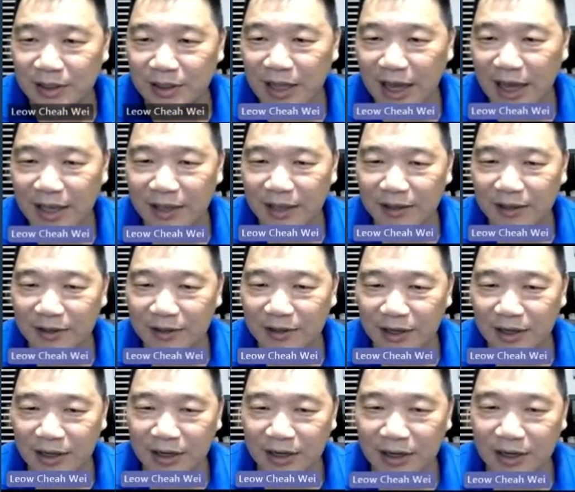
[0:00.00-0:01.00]
Like
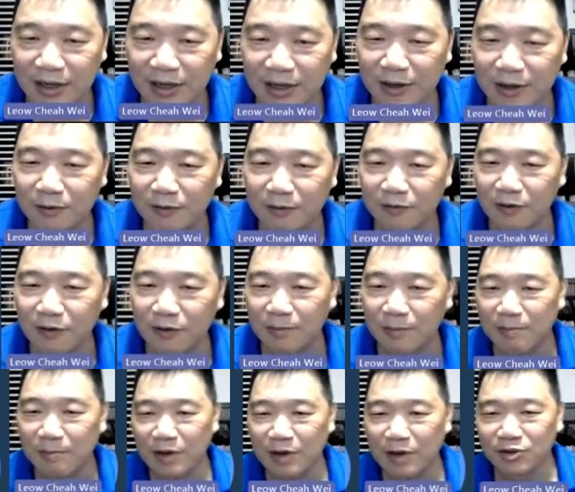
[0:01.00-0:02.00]

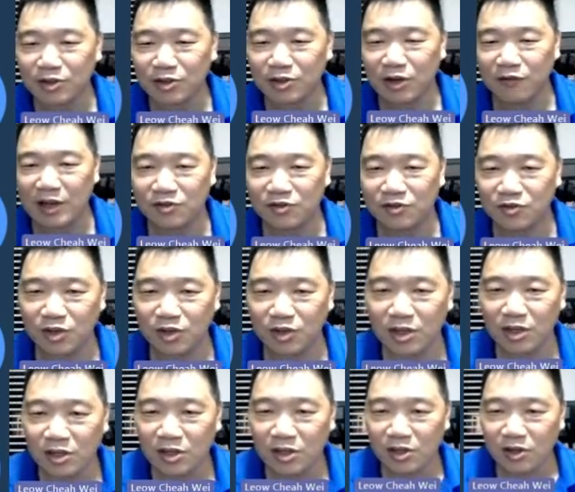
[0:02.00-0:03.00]
from Microsoft
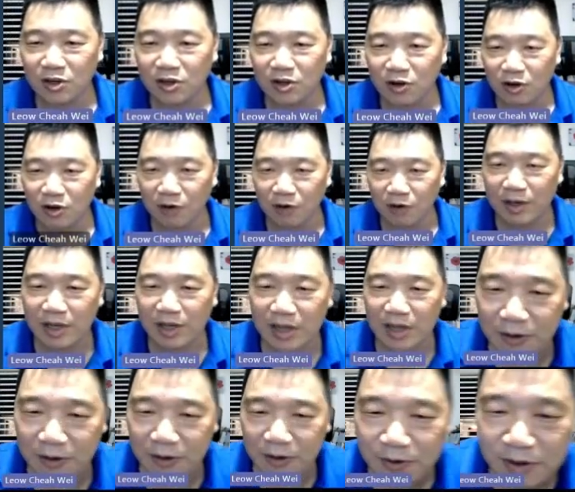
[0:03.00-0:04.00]
Azure or
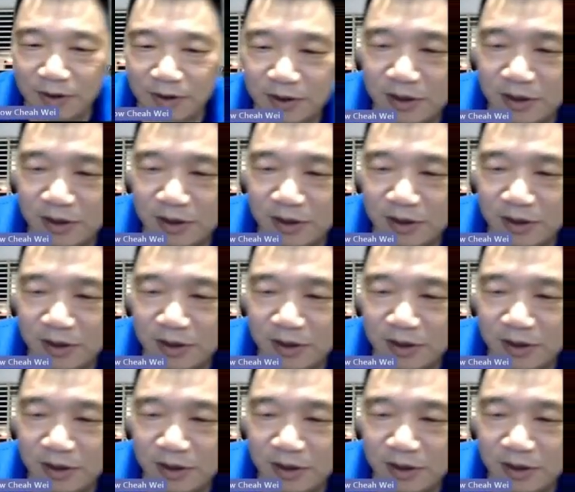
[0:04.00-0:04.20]
Cloud,